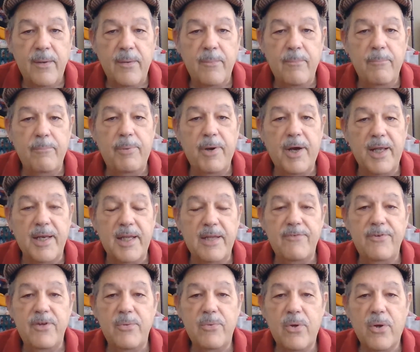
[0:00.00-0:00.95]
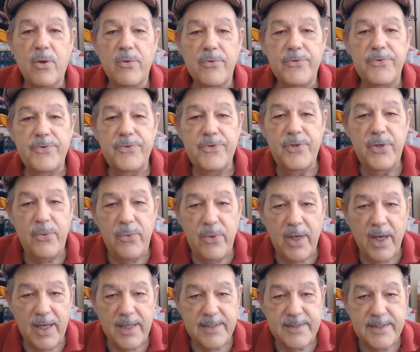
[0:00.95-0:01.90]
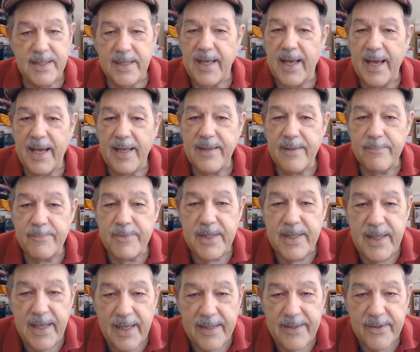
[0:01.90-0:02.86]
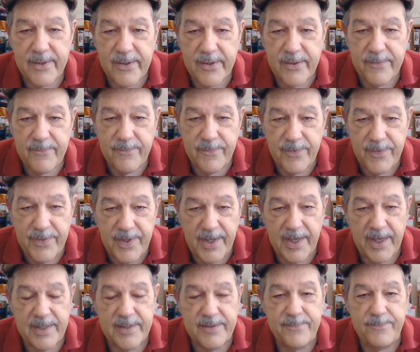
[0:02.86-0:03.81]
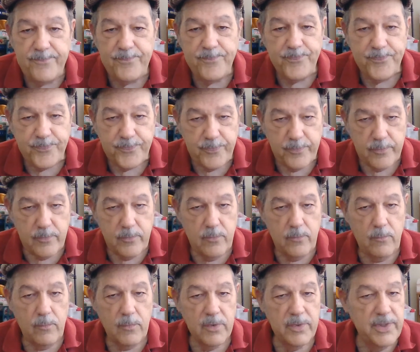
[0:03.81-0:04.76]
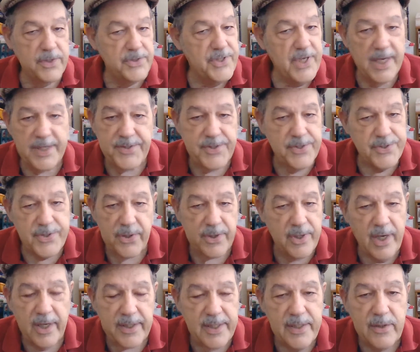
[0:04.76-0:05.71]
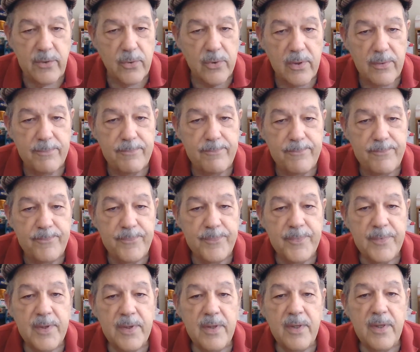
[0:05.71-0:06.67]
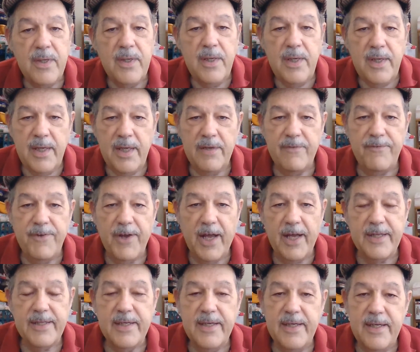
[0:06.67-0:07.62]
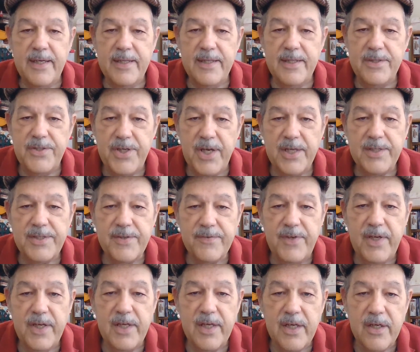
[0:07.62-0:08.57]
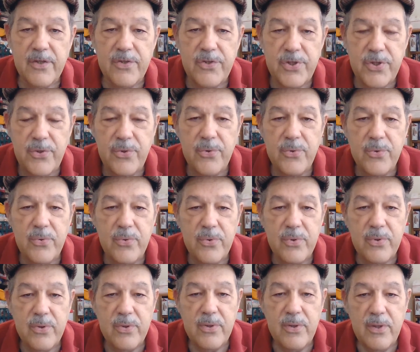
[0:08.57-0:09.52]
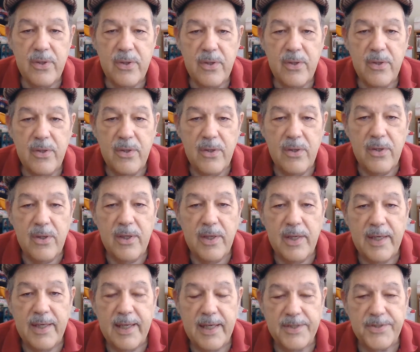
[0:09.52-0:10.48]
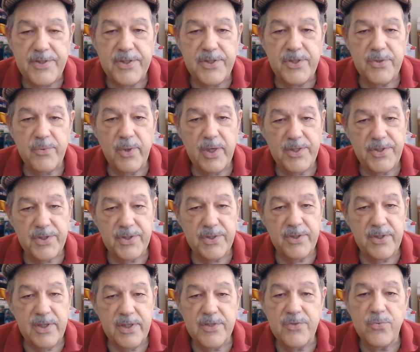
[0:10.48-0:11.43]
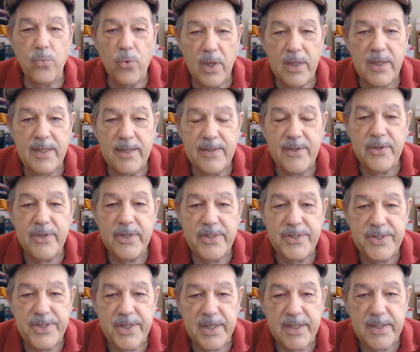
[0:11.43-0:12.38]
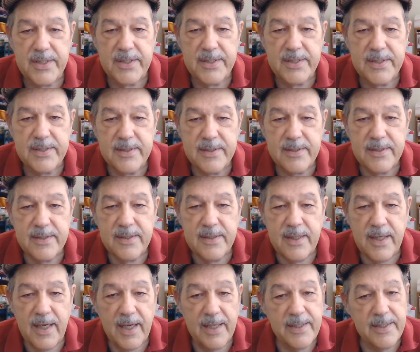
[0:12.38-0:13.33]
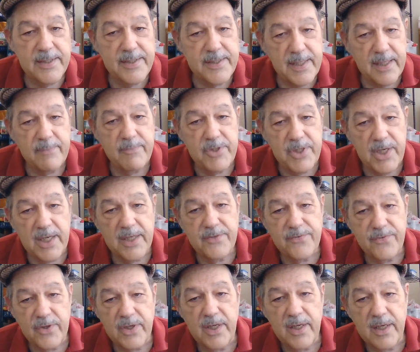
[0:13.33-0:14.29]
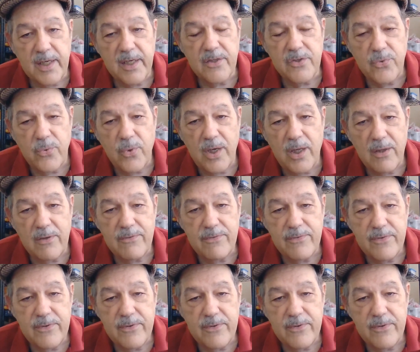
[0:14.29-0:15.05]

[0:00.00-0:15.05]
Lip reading: But if you roll two dice and add them together, then the chances are not equal. In fact, the chance of getting a 2 in that situation is 1 in 36, and the same chance for getting a 12.